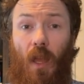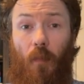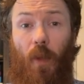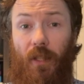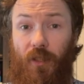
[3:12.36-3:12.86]

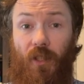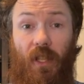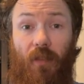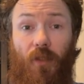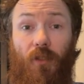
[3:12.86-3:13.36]
Basically,
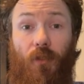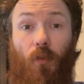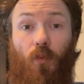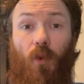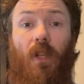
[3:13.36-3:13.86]
if there's a
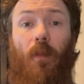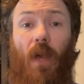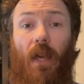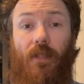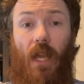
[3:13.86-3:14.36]
really
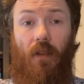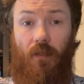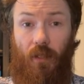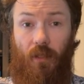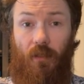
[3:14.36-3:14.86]
bad
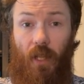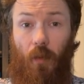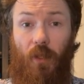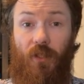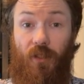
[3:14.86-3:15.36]
downturn, like
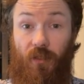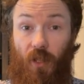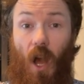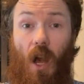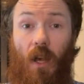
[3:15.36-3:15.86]
we just
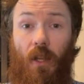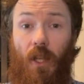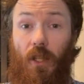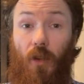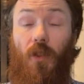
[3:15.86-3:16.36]
saw,
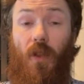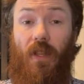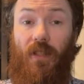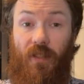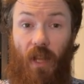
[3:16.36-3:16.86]
you know, you can
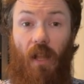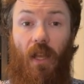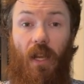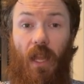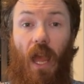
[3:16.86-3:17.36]
sell out
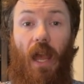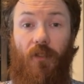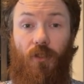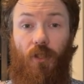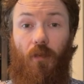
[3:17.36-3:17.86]
of cash
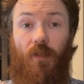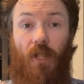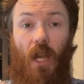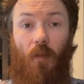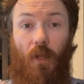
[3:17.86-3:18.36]
in your
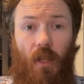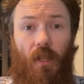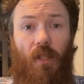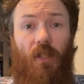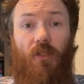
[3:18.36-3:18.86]
retirement.
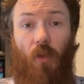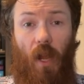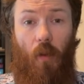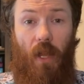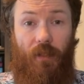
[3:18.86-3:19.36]
So
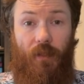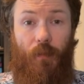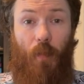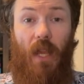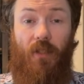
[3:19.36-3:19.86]
anyways,
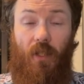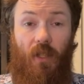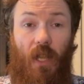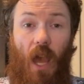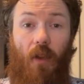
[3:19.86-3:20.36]

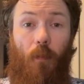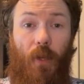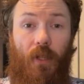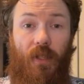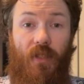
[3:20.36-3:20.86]
basically how to
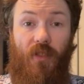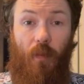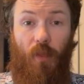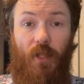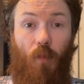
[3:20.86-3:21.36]
build the
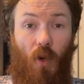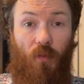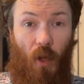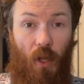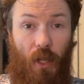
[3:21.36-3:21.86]
simplest
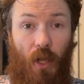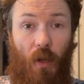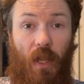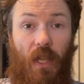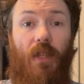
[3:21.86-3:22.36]

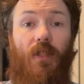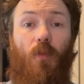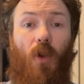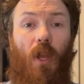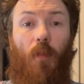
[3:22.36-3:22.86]
portfolio is
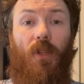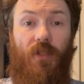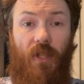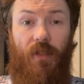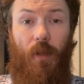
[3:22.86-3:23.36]
we're going to put
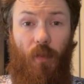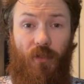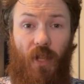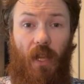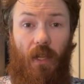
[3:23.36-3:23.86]

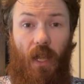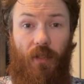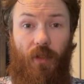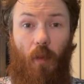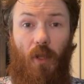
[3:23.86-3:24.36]
60% in
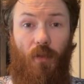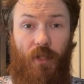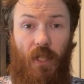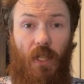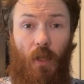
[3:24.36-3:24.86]

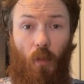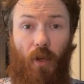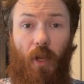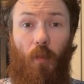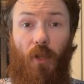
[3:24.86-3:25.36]
XWD, we're
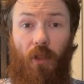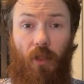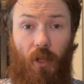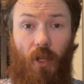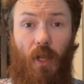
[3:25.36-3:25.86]
going to put
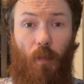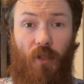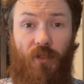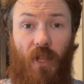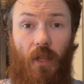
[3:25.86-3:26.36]

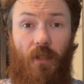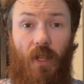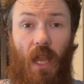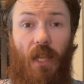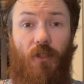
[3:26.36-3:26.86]
30% in
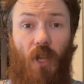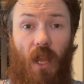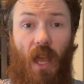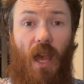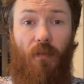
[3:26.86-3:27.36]

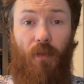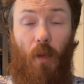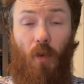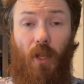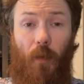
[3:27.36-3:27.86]
HAF, and
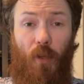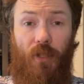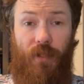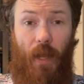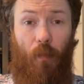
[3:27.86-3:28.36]
we're going to put
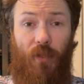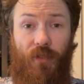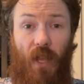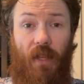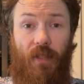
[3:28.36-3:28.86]

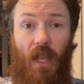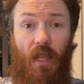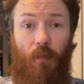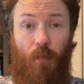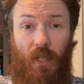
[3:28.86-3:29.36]
10%
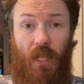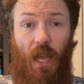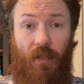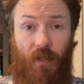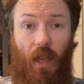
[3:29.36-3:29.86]
in
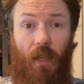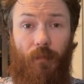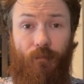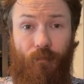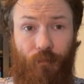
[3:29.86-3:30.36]
PSA.
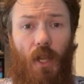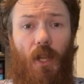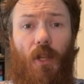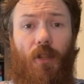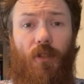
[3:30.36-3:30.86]

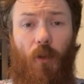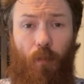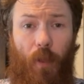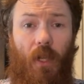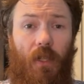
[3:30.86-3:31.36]
To
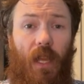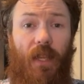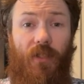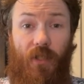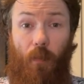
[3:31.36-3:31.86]
build a
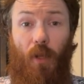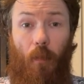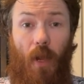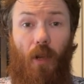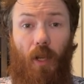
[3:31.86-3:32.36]
simple
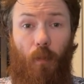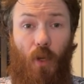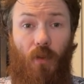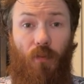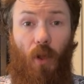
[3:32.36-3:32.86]
American
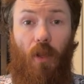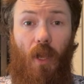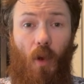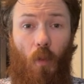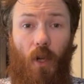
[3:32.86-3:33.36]

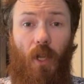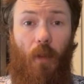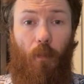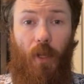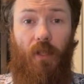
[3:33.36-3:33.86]
portfolio, we're going to
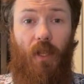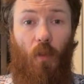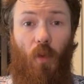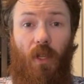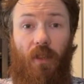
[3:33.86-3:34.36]
build it
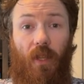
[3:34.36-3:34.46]
with